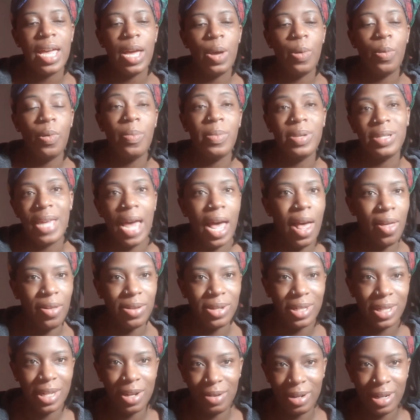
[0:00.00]
women's health
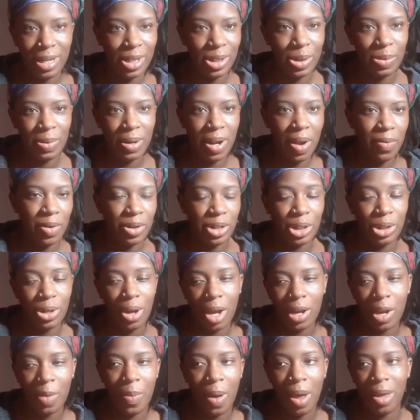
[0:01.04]
series or whatever, just
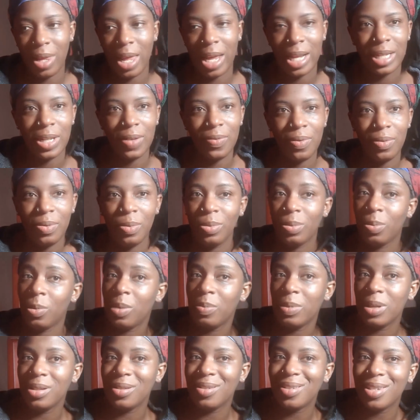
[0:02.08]
talk about different
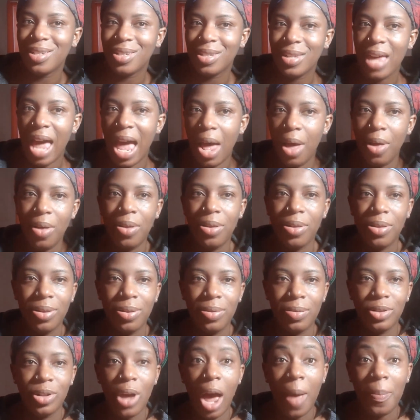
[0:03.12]
women's
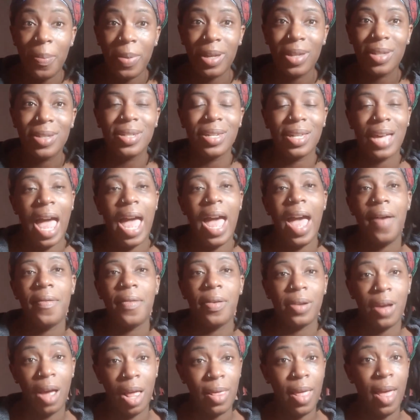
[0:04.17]
health topics. I have
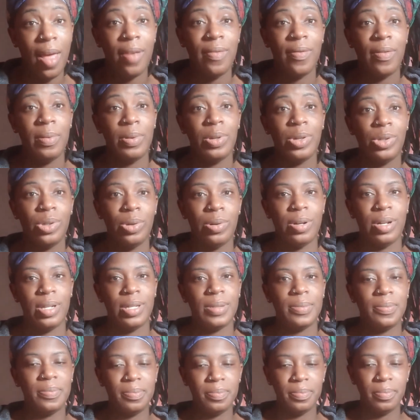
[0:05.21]
a lot of them in
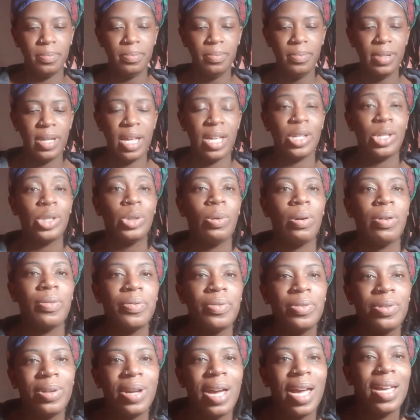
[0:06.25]
store
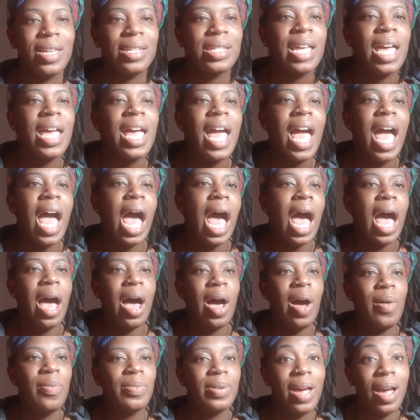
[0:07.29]
for you guys.
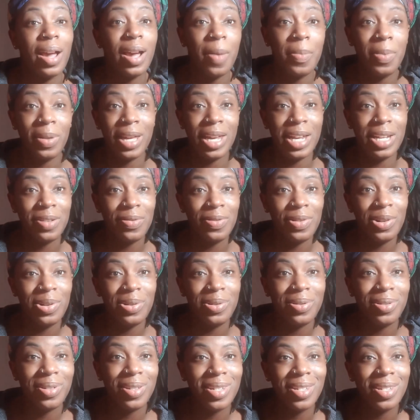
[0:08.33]
Got a couple of
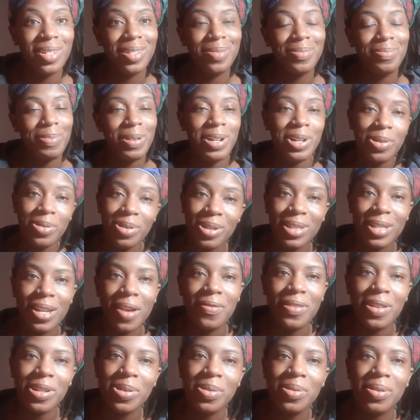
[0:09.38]
interviews, pretty cool
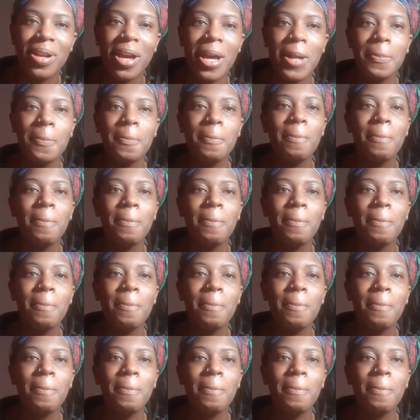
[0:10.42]
stuff that's going on.